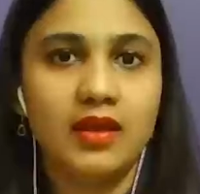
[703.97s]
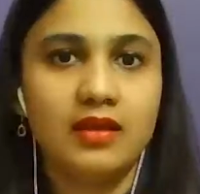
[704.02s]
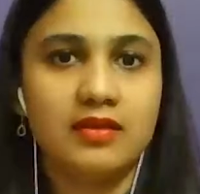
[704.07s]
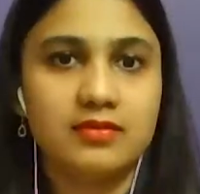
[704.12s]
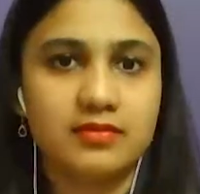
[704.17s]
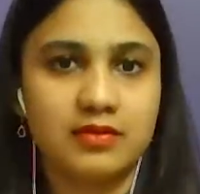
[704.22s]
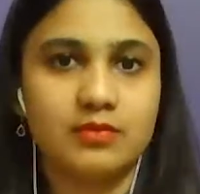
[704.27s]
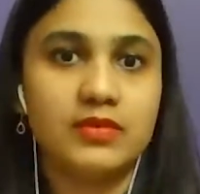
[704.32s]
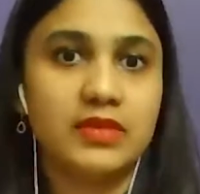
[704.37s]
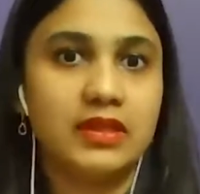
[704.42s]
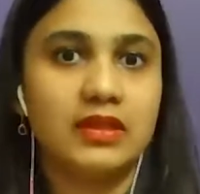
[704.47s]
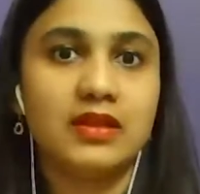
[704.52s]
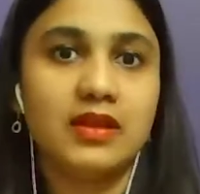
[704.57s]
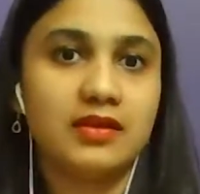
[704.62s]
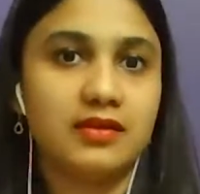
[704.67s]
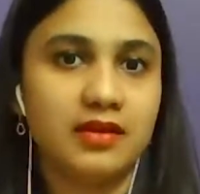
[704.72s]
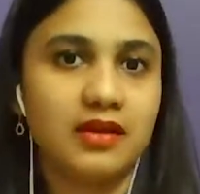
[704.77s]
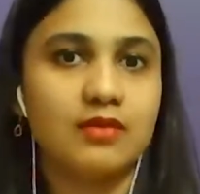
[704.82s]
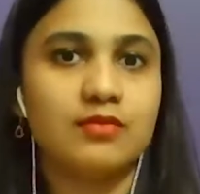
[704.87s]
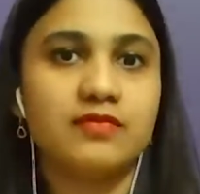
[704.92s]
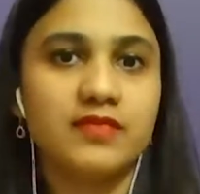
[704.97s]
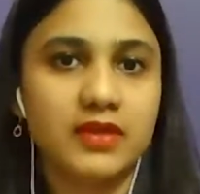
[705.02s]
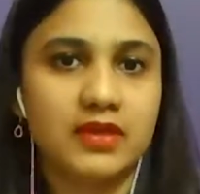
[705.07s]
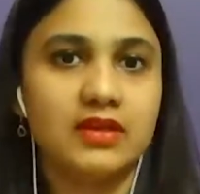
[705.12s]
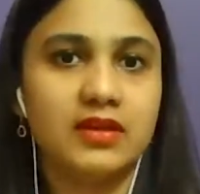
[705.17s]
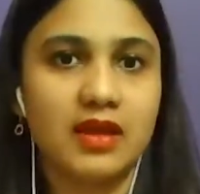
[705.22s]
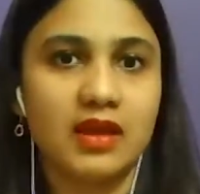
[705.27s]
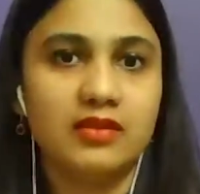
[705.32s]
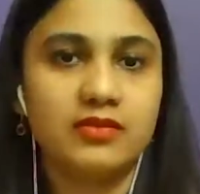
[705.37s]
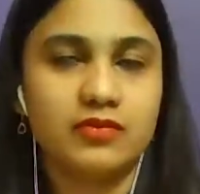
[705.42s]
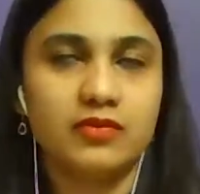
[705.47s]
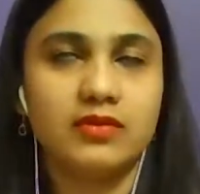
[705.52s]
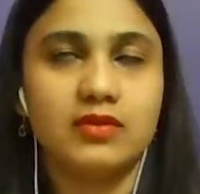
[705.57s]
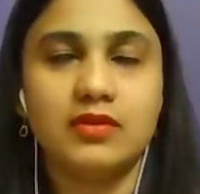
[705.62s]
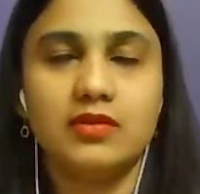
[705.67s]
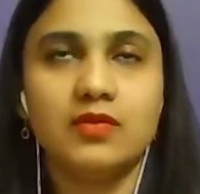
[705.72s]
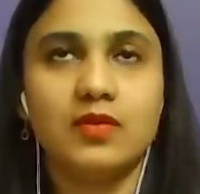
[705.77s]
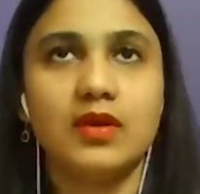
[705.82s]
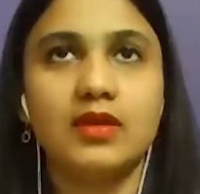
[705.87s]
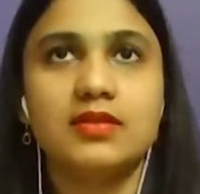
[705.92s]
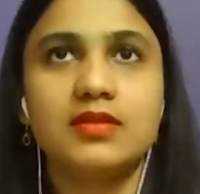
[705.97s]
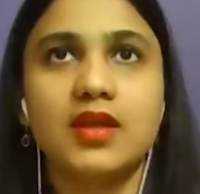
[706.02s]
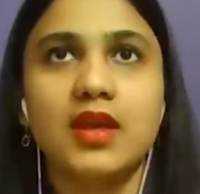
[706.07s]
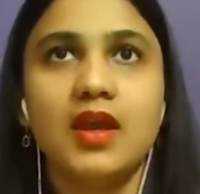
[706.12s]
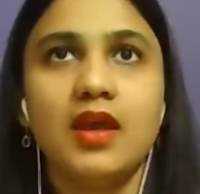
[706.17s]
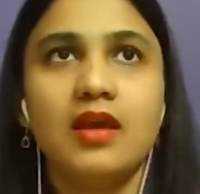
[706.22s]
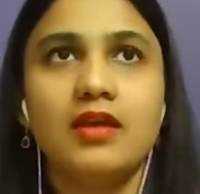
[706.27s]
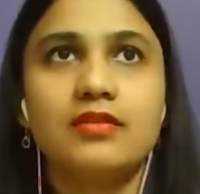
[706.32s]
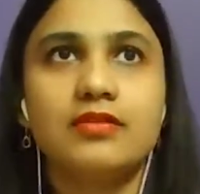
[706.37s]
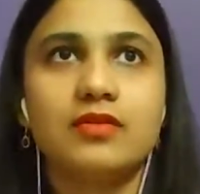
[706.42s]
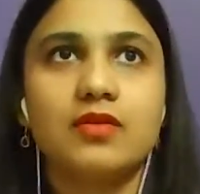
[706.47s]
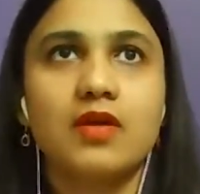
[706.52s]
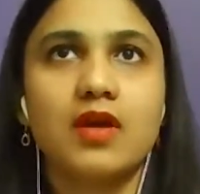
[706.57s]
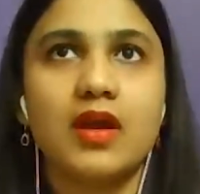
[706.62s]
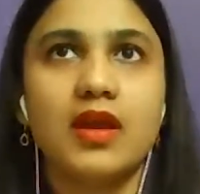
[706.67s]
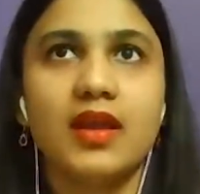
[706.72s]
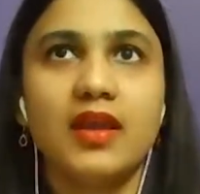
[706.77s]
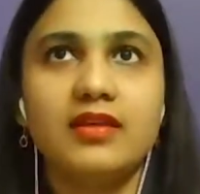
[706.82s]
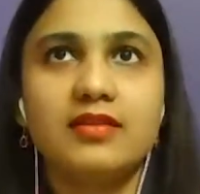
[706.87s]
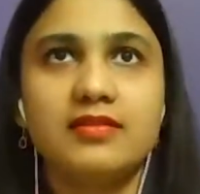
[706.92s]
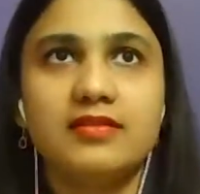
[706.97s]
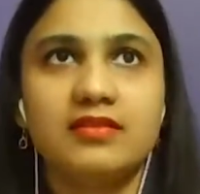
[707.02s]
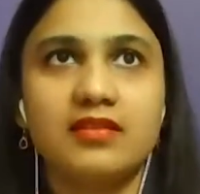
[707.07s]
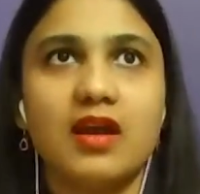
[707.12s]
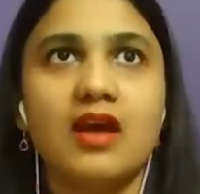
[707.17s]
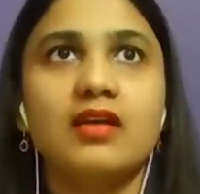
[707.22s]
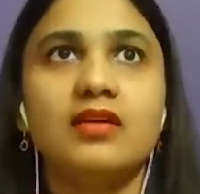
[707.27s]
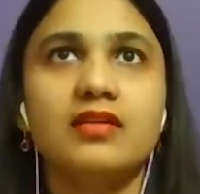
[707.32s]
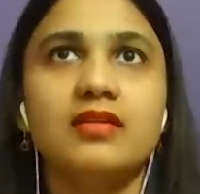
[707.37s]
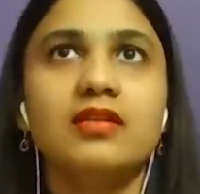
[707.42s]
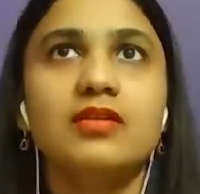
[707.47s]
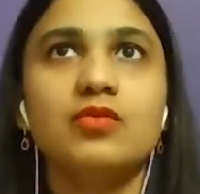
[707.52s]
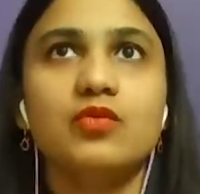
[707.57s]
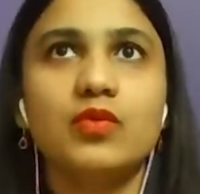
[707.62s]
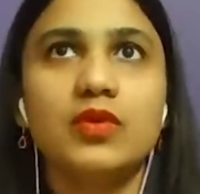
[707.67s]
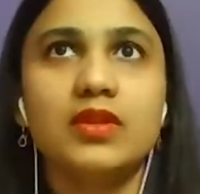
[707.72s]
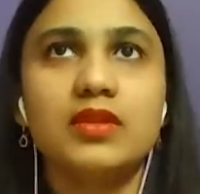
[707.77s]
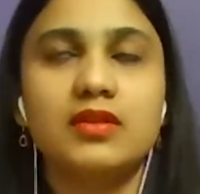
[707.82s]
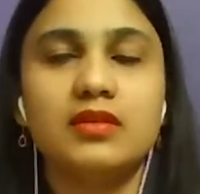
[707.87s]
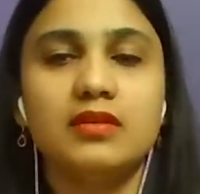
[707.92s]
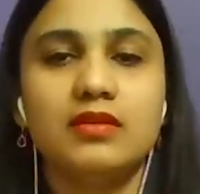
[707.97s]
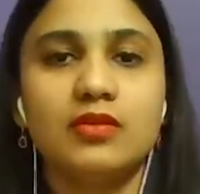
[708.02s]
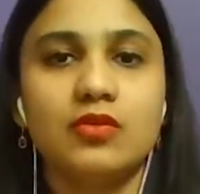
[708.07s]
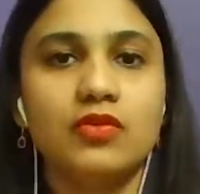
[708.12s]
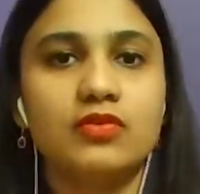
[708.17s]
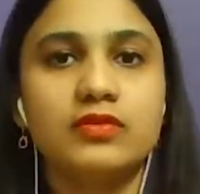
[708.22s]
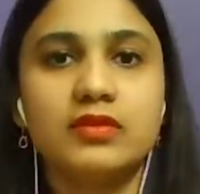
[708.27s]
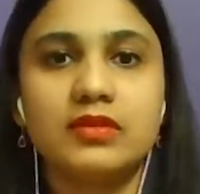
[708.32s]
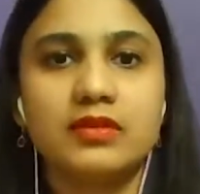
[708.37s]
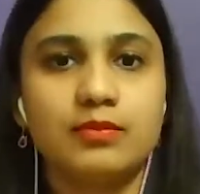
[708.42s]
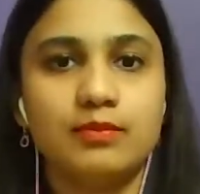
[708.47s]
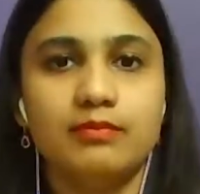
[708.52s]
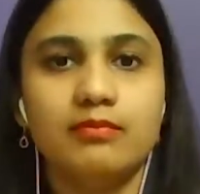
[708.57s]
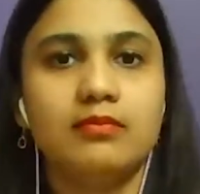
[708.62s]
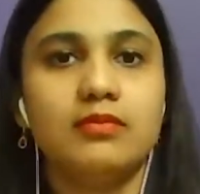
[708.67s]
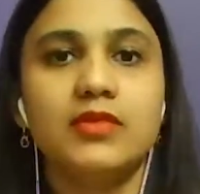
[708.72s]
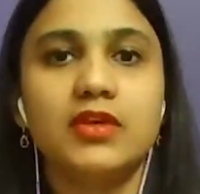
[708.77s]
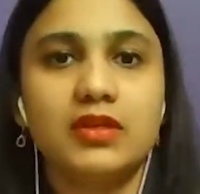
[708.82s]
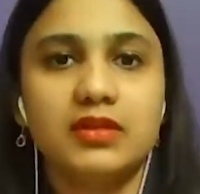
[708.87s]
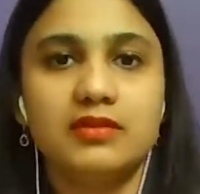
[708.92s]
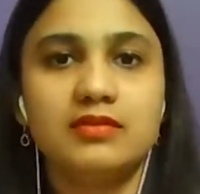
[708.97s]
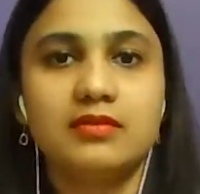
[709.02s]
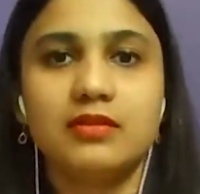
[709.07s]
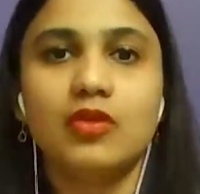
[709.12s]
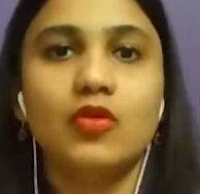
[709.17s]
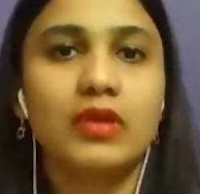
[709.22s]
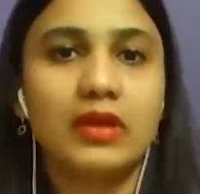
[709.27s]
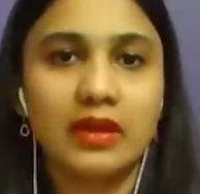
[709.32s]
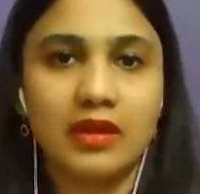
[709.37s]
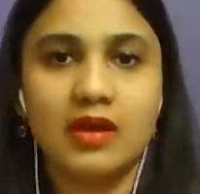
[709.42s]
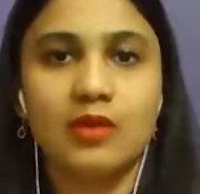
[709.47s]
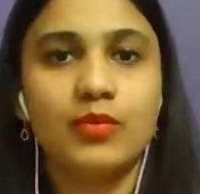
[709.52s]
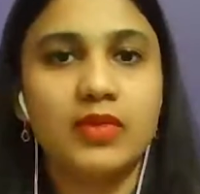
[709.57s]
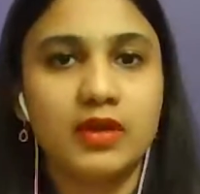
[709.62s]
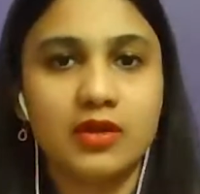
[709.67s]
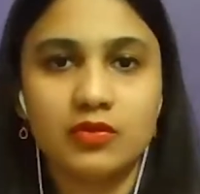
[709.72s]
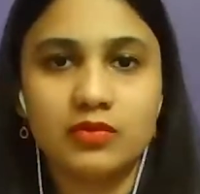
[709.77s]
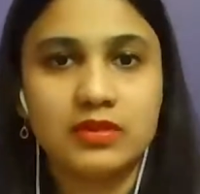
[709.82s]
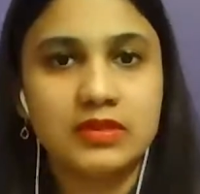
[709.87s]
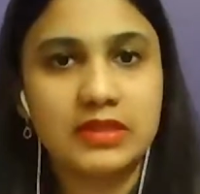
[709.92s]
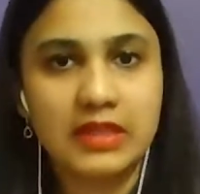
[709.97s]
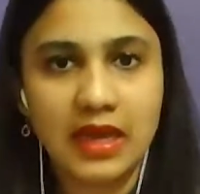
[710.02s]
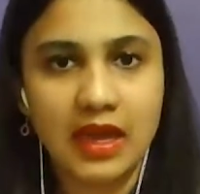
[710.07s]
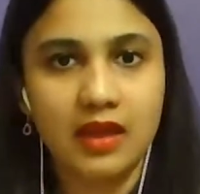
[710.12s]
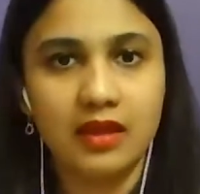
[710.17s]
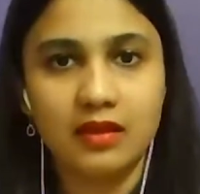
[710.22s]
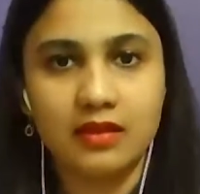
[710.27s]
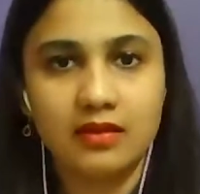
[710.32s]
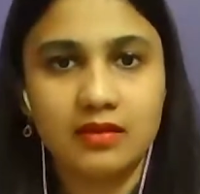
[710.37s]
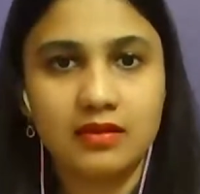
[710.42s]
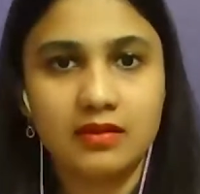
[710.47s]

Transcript: It's something that comes very naturally to us. So it started with just looking up into the sky.